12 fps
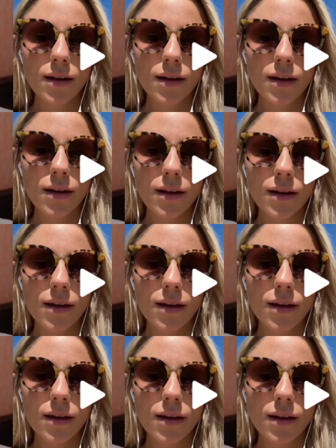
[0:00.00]

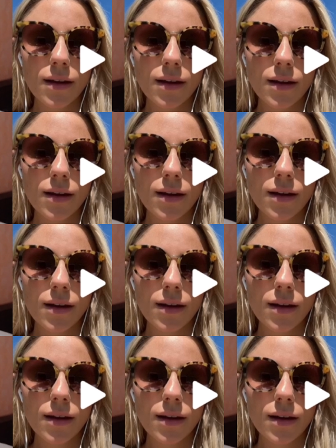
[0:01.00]

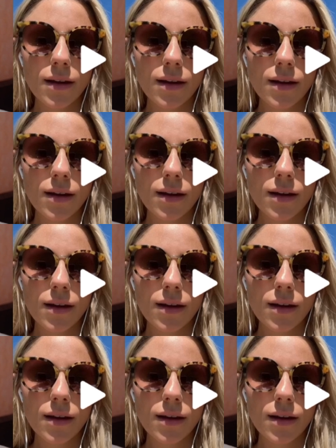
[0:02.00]

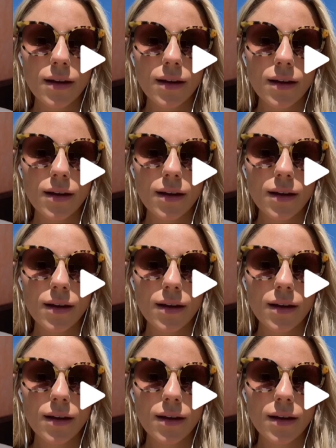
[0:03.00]
[no speech]